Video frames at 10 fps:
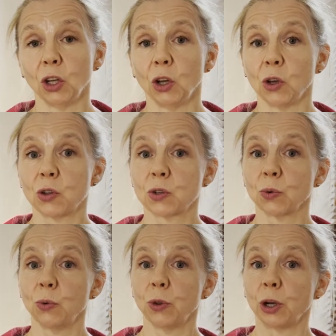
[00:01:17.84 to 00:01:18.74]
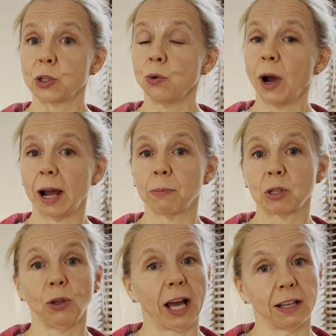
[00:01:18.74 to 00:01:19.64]
So there's no
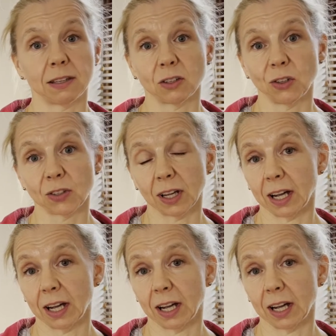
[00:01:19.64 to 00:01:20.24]
absolute answers